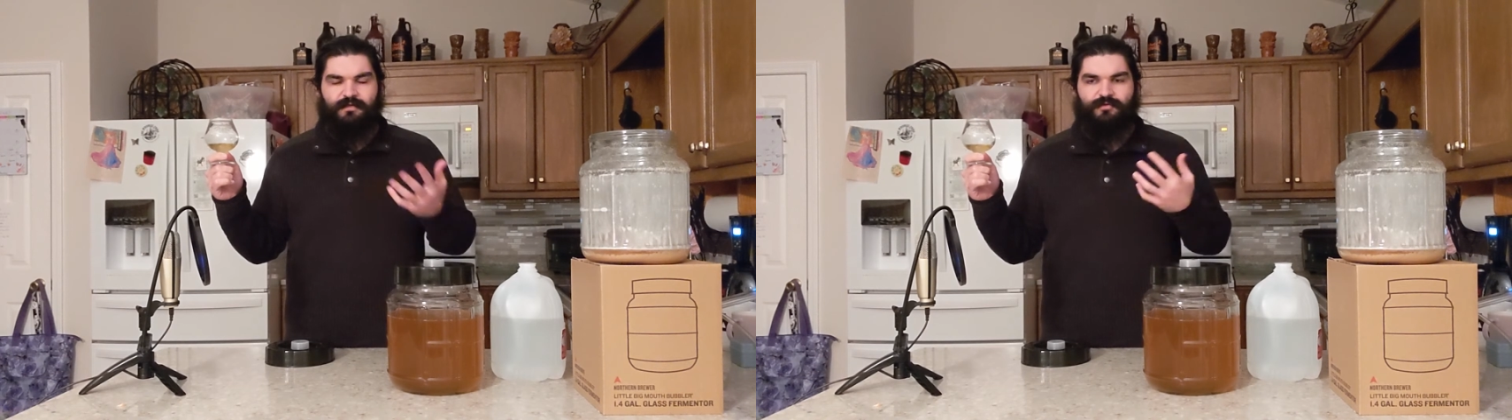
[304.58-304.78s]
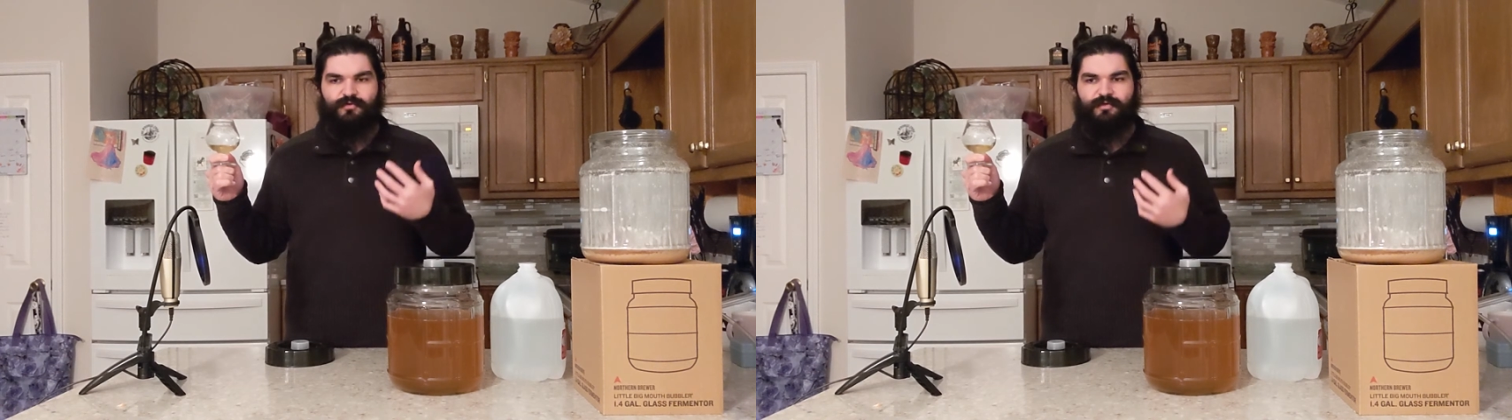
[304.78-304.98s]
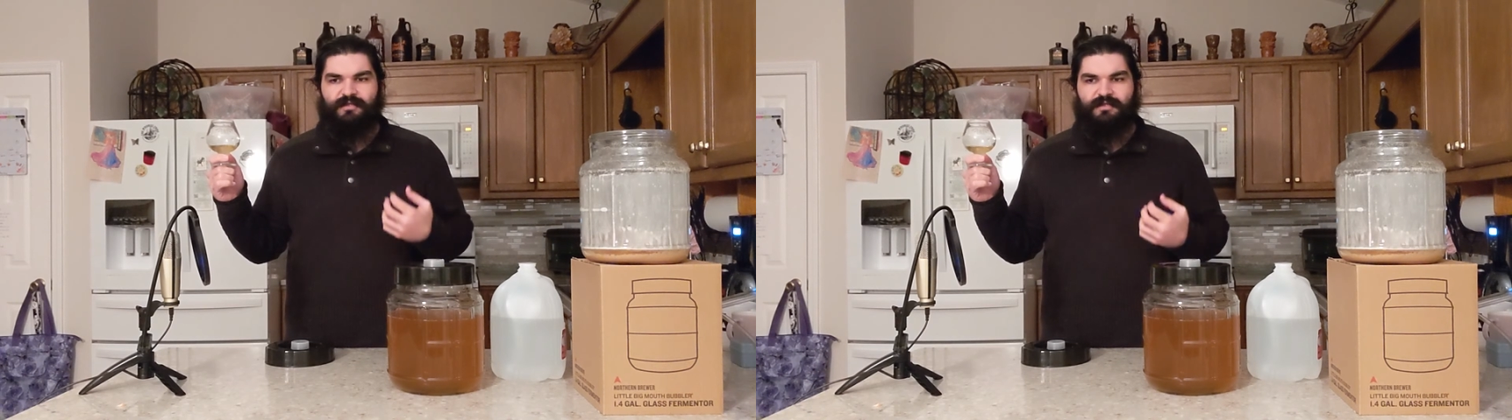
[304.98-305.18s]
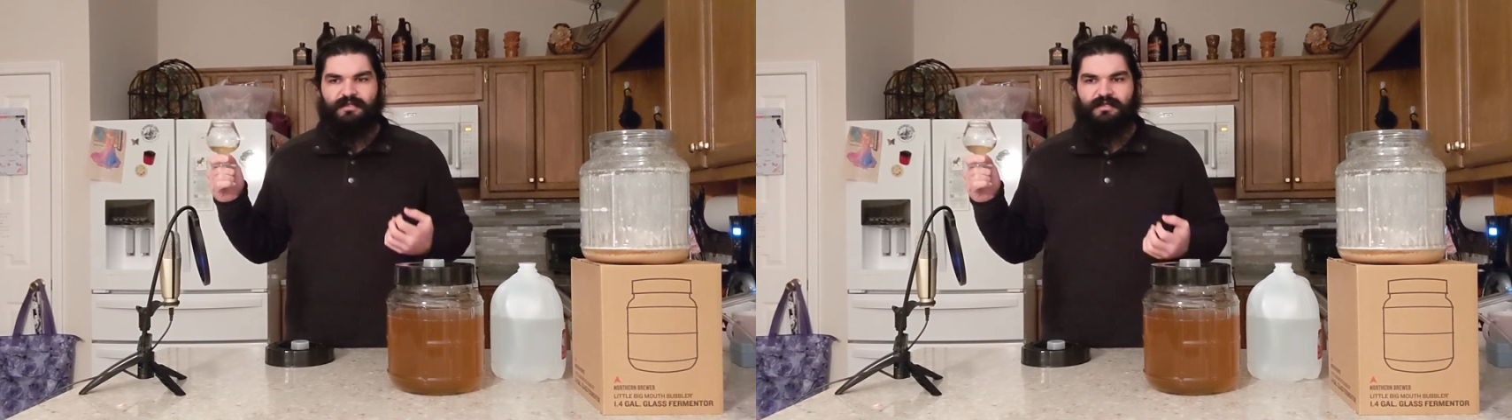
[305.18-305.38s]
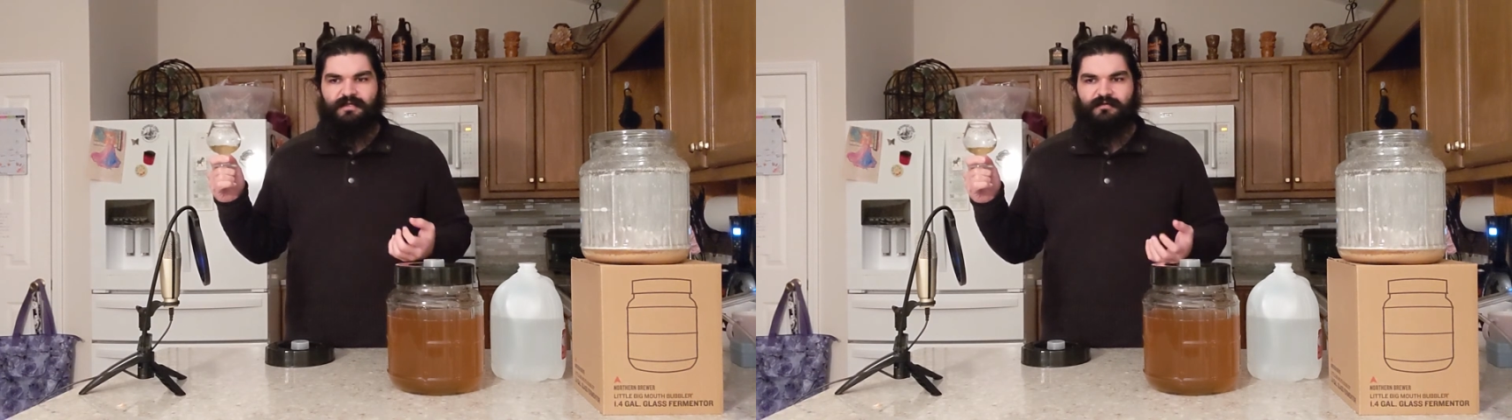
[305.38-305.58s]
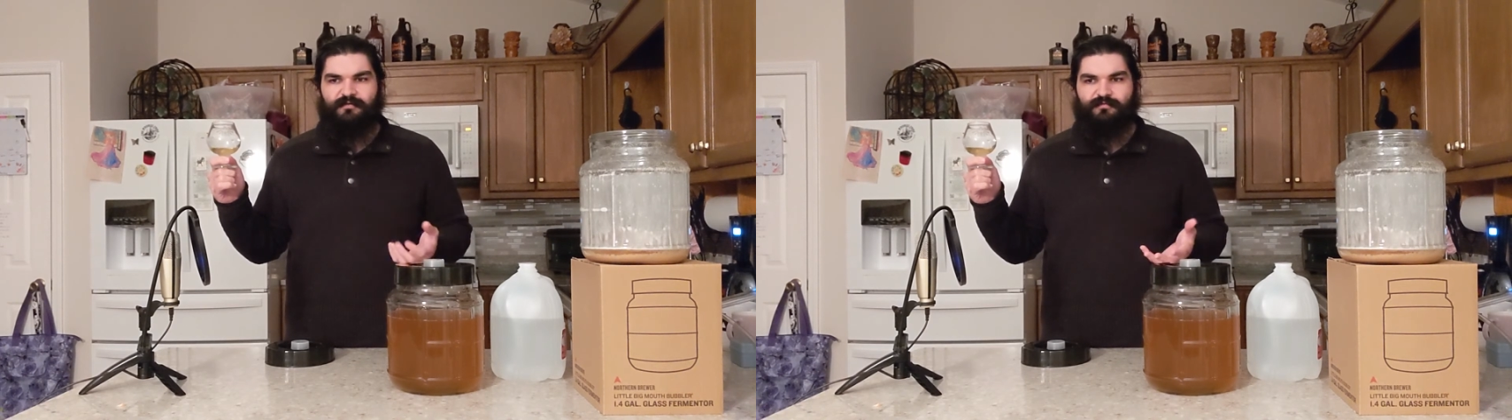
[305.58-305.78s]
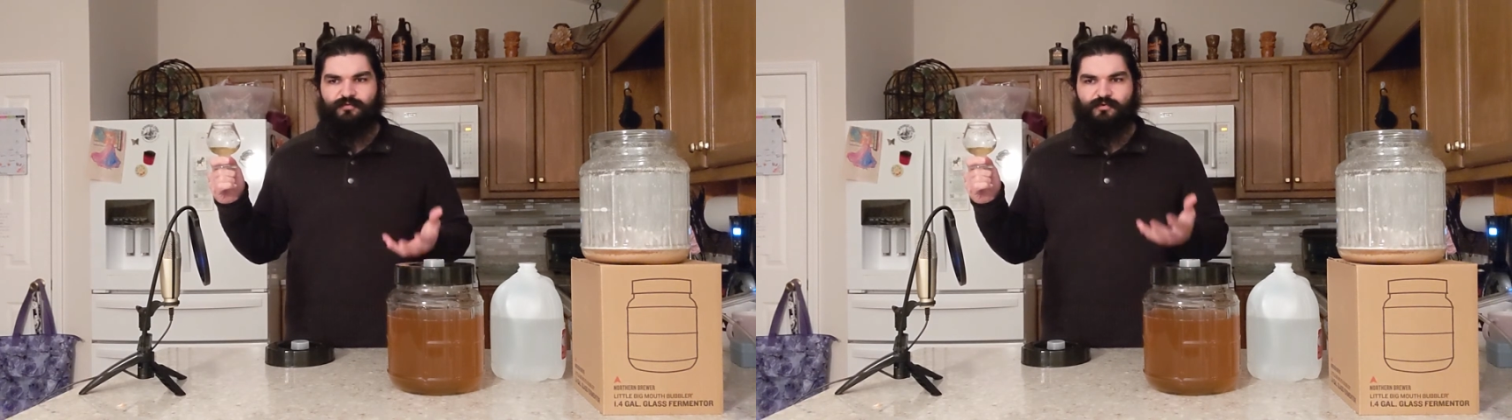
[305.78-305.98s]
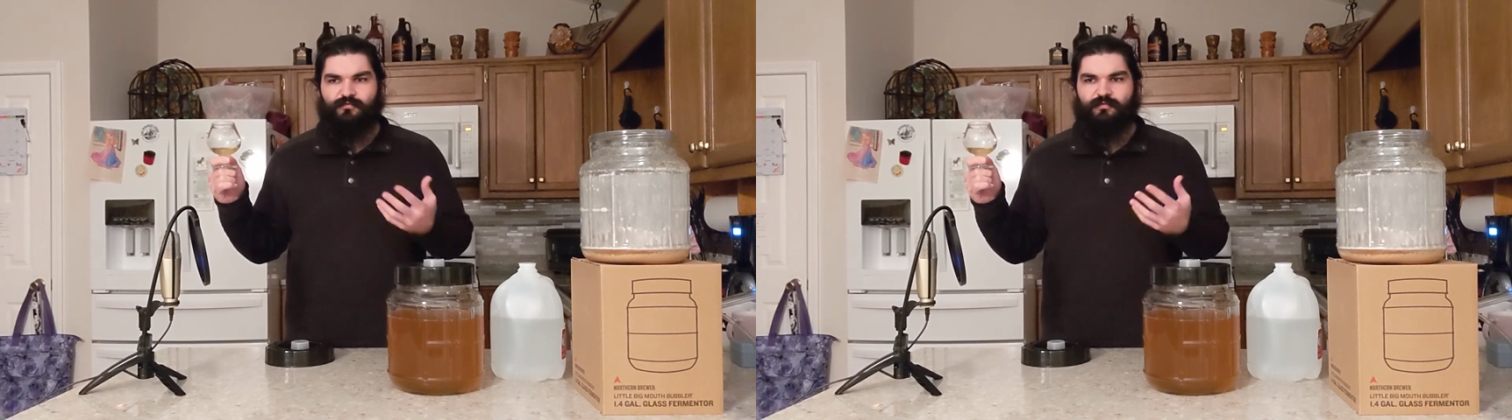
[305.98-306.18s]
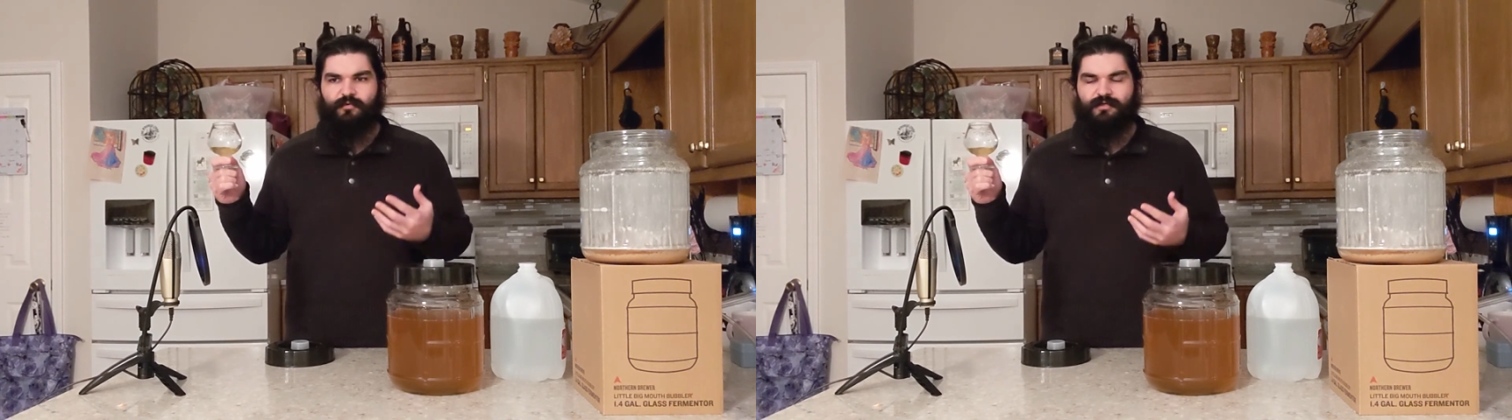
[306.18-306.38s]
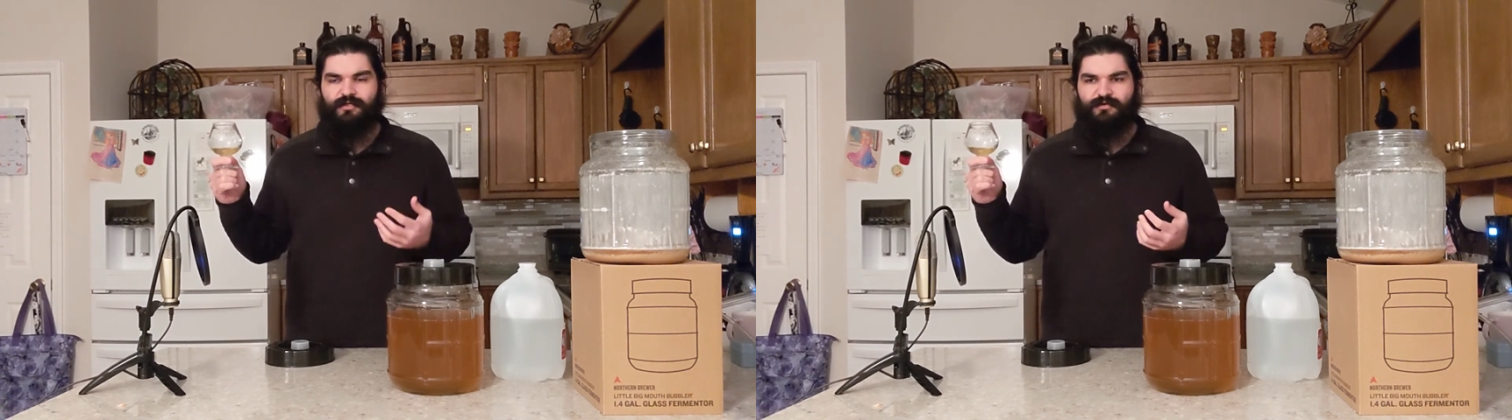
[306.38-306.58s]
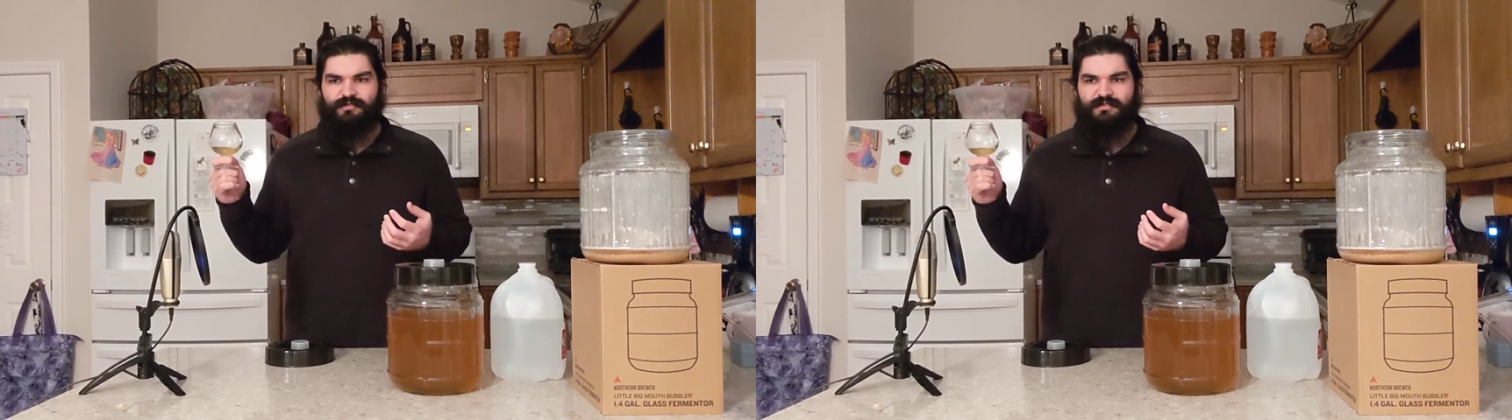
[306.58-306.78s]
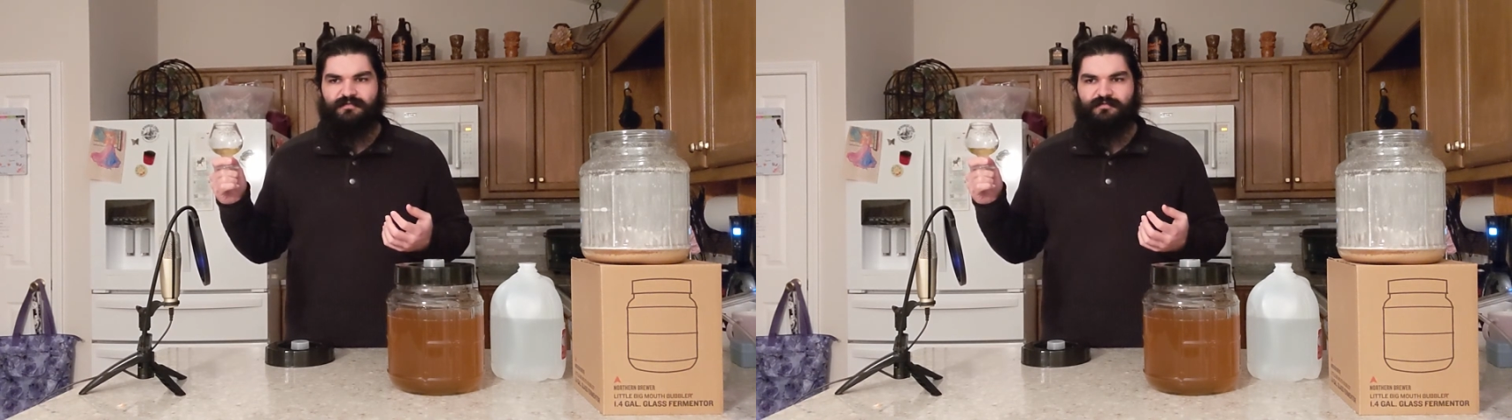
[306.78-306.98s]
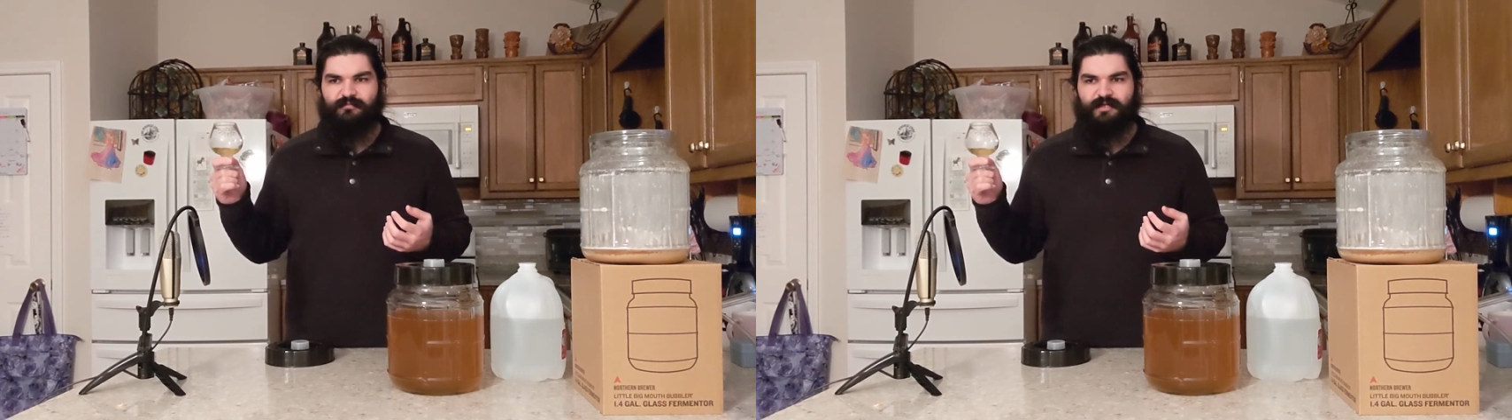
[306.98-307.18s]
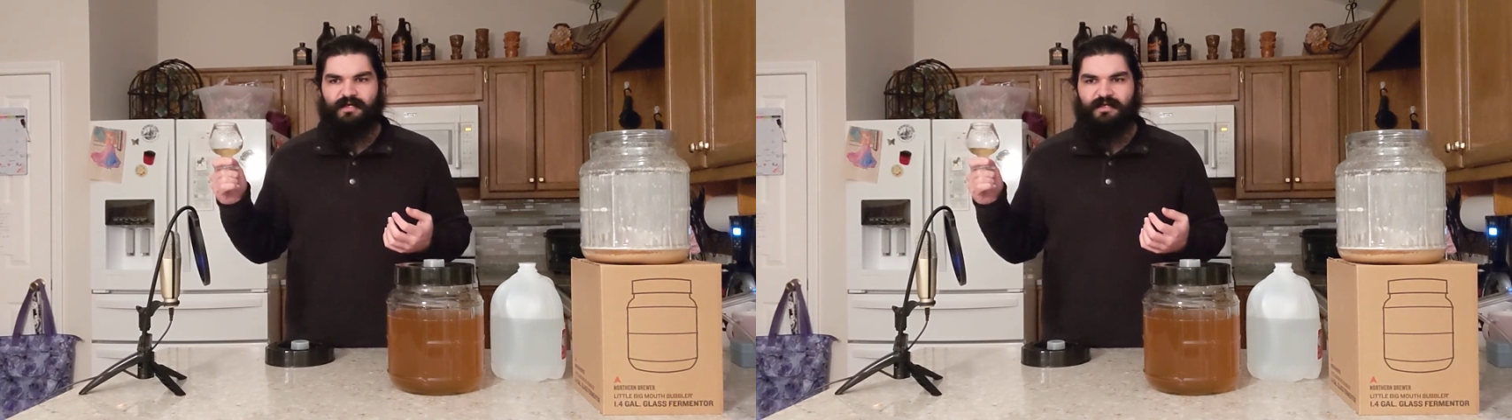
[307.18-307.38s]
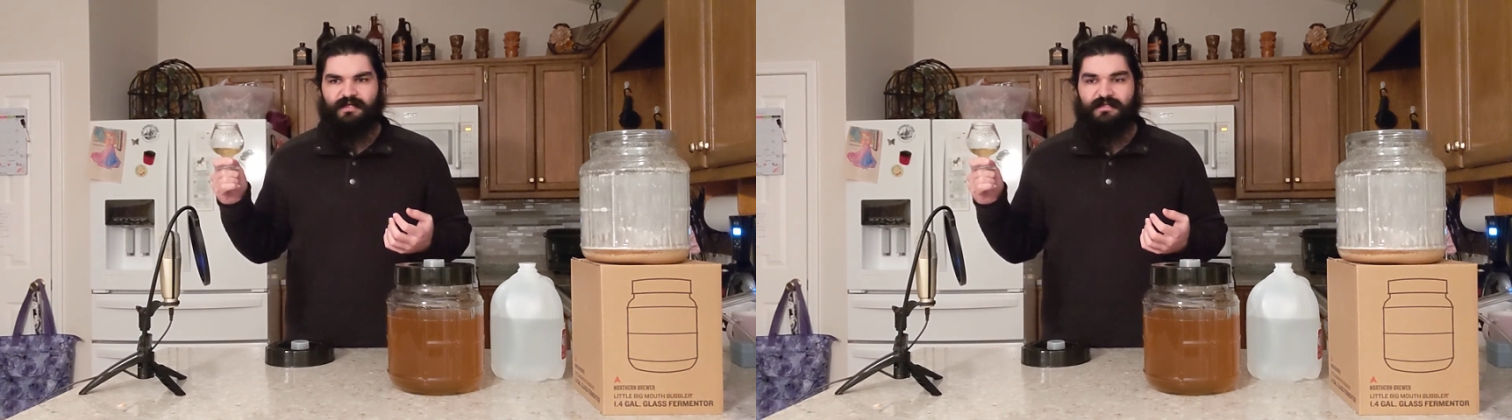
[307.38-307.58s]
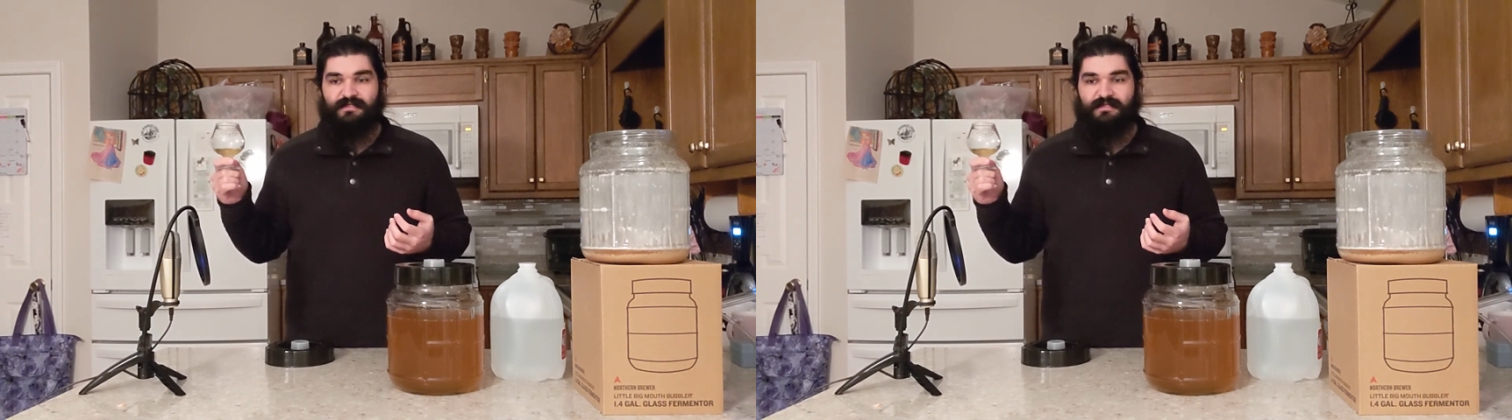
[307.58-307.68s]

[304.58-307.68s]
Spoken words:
You do get the fruit-forward notes from the honey.